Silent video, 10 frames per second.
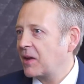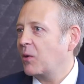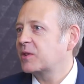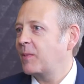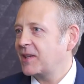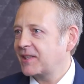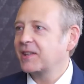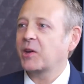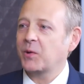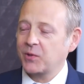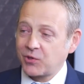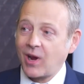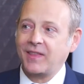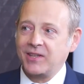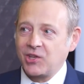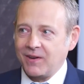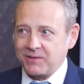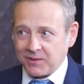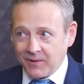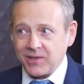gold space isn't going to attract the
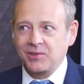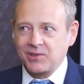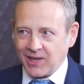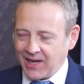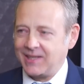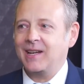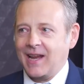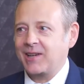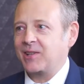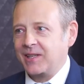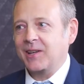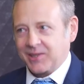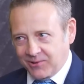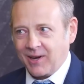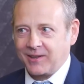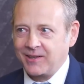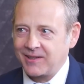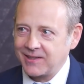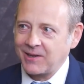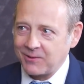generous investors until it actually does attract the
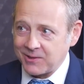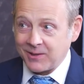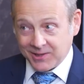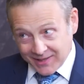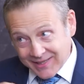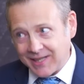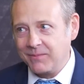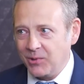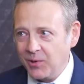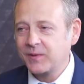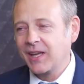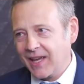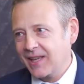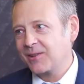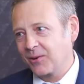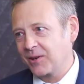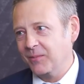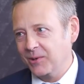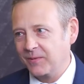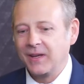generous investors. Until it moves, it's not going
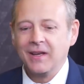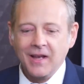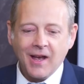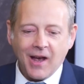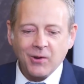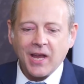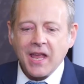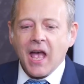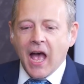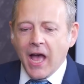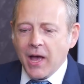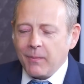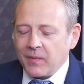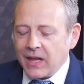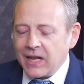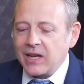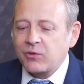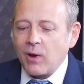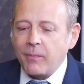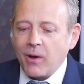to move. Okay,
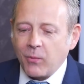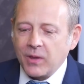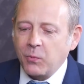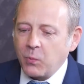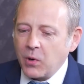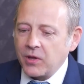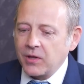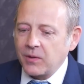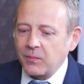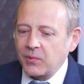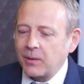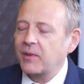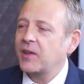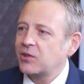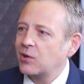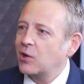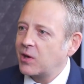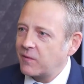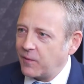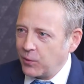let's wrap up with what are some of the things you're
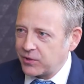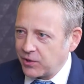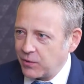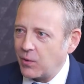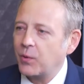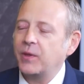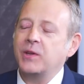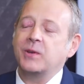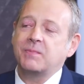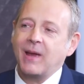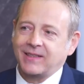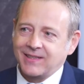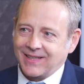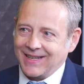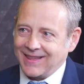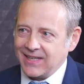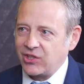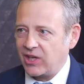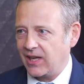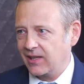looking forward to or that you expect to see
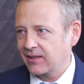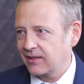this year?